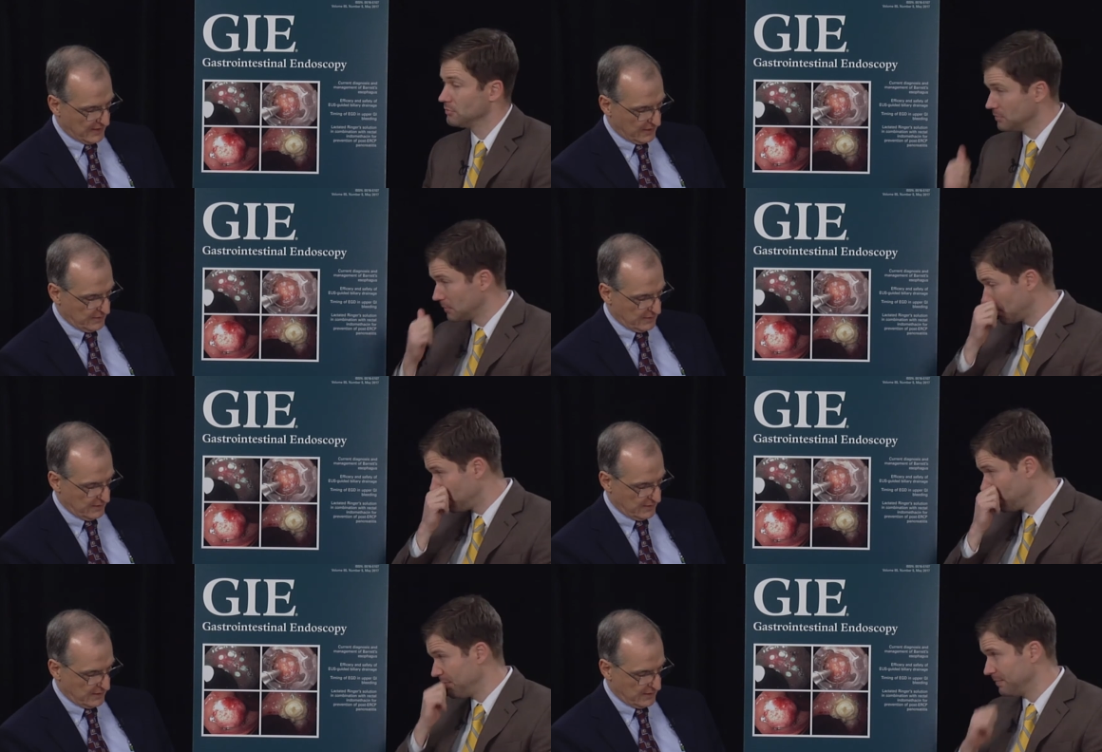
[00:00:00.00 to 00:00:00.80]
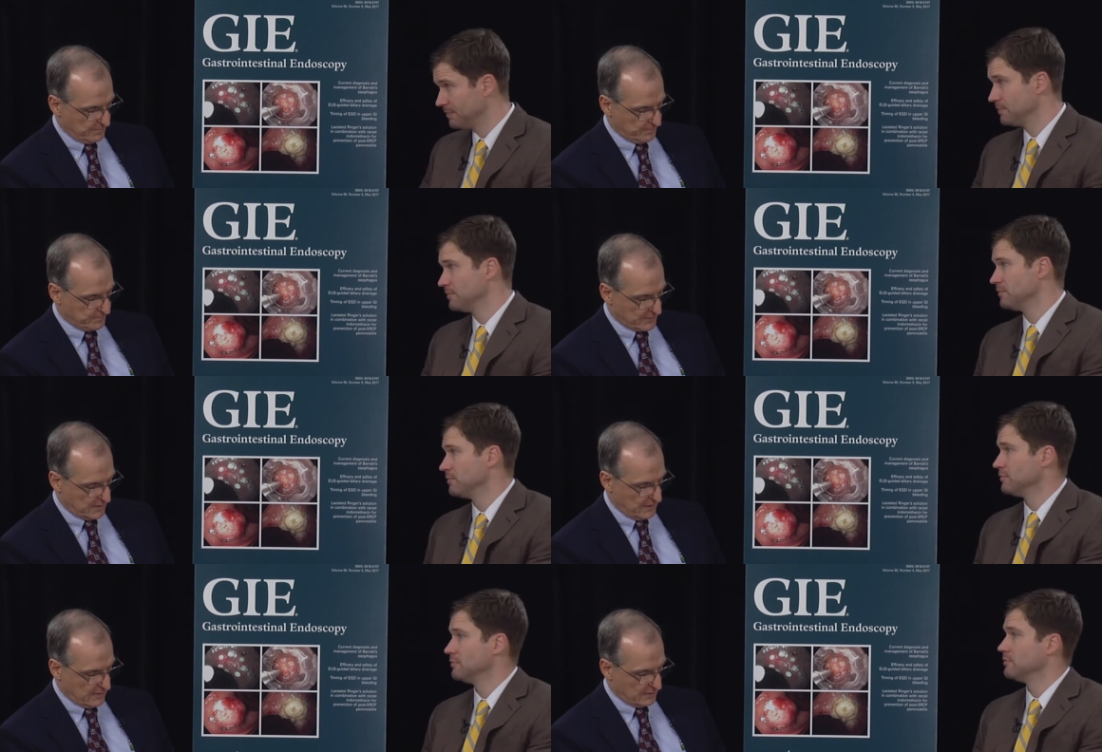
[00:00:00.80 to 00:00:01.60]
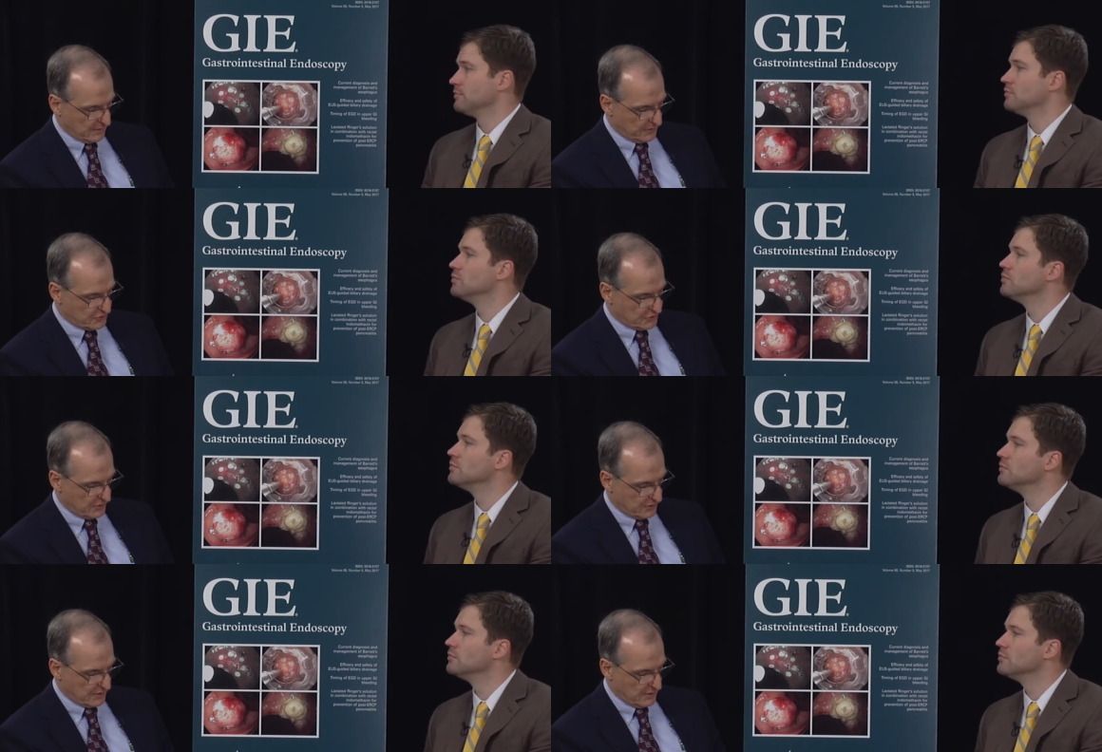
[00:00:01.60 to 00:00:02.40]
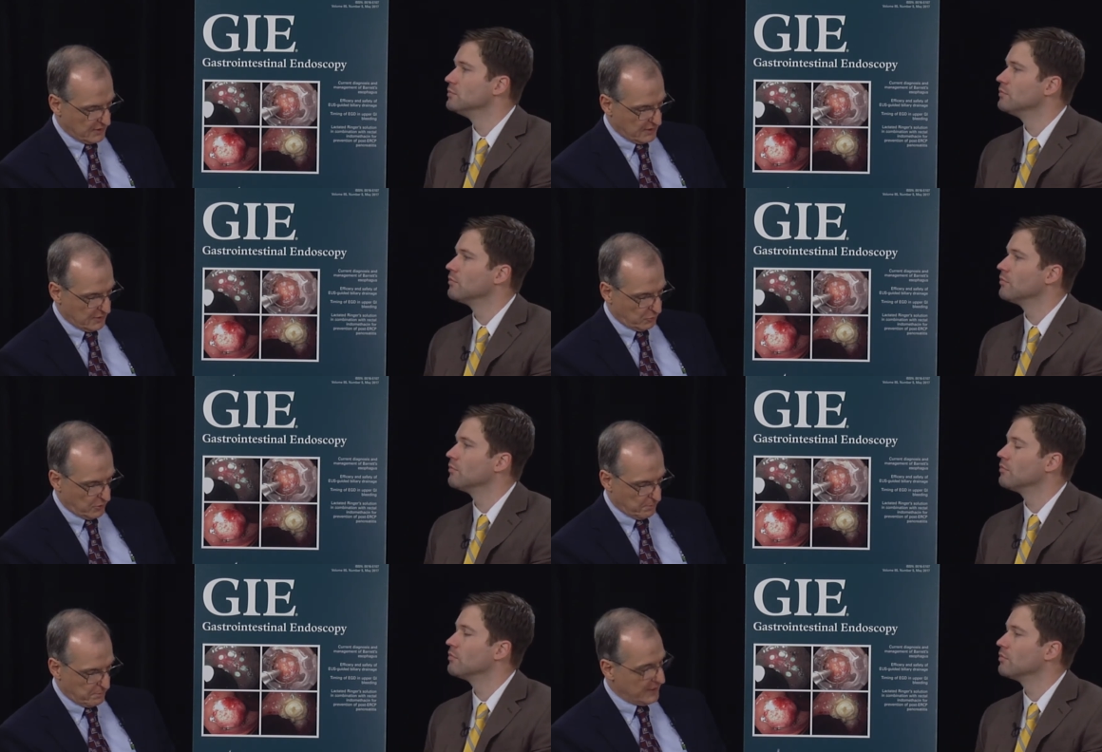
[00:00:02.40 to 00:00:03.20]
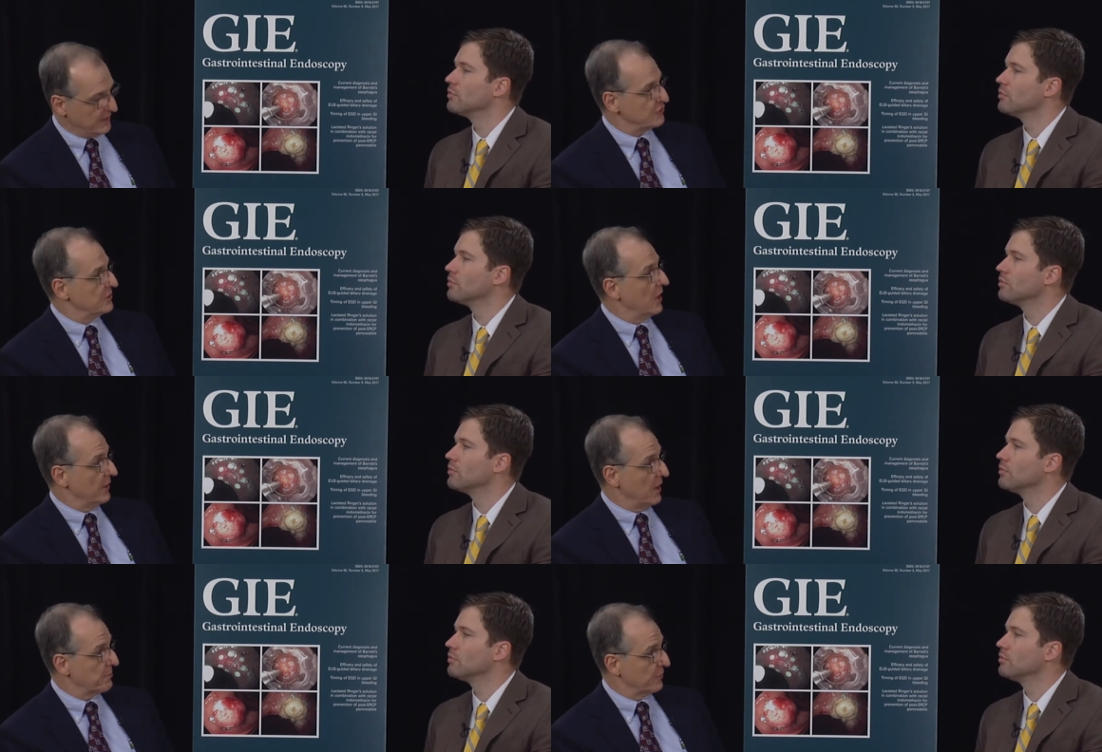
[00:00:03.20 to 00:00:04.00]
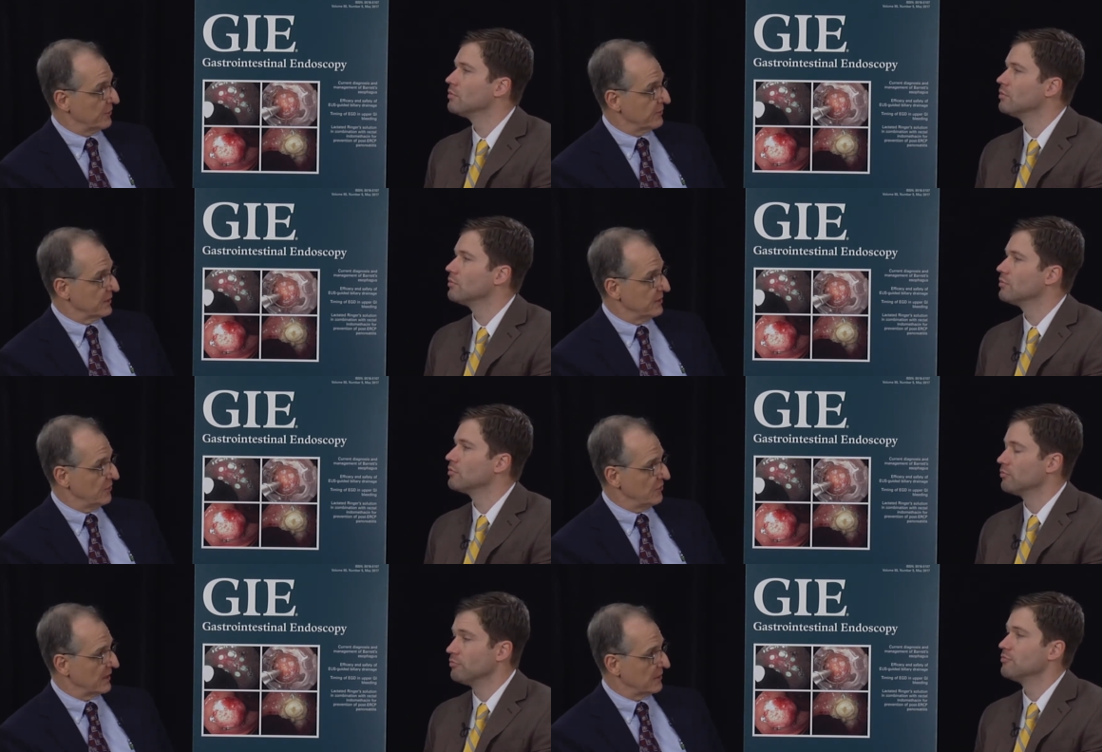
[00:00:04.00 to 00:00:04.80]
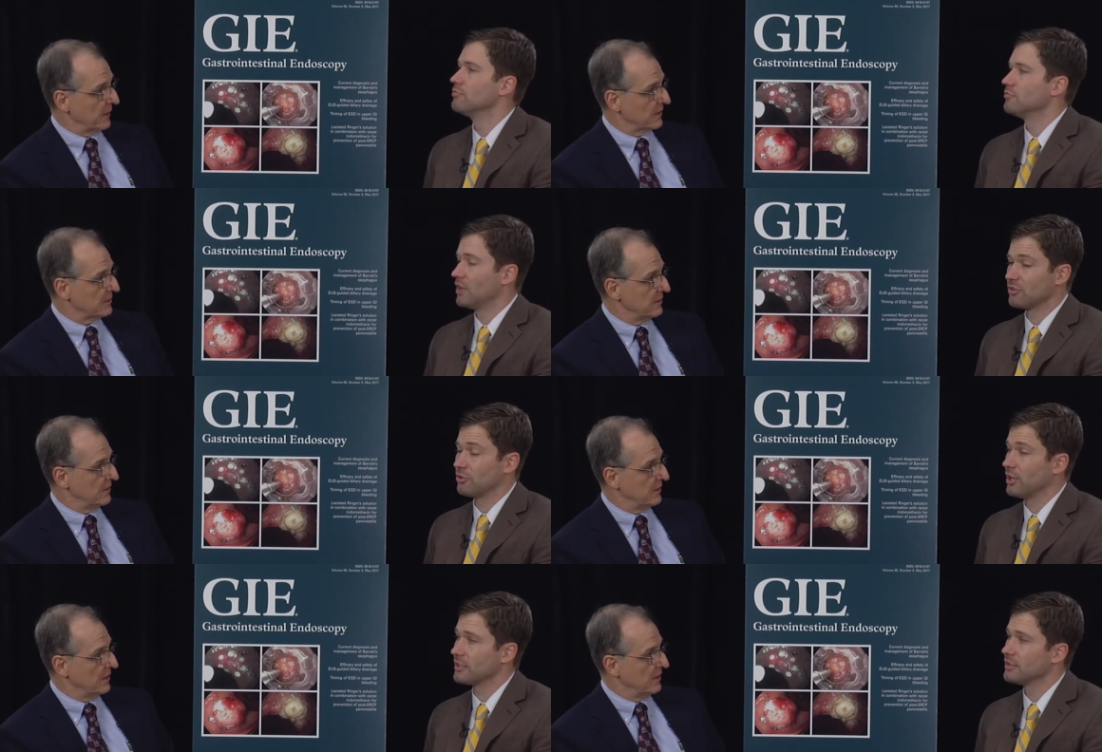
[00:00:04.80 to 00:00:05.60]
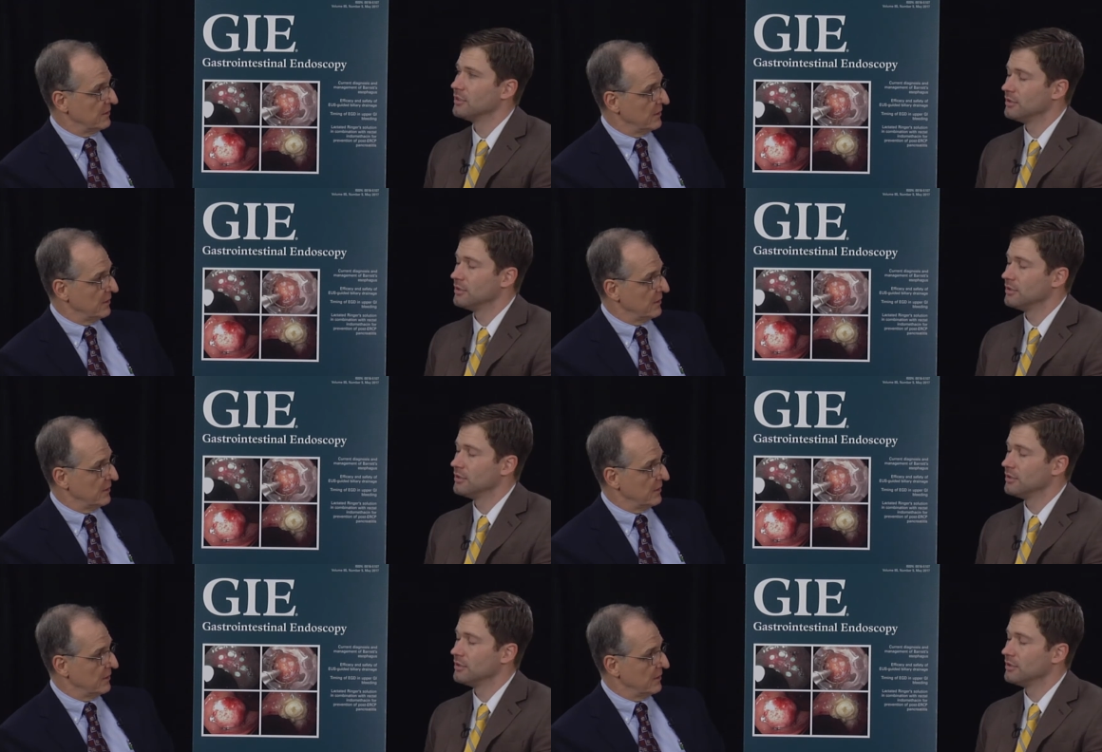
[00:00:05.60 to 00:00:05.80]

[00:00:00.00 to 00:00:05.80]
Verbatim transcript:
Speaker 1: out of the, uh, the literature were managed non-operatively. Is that correct? That's correct.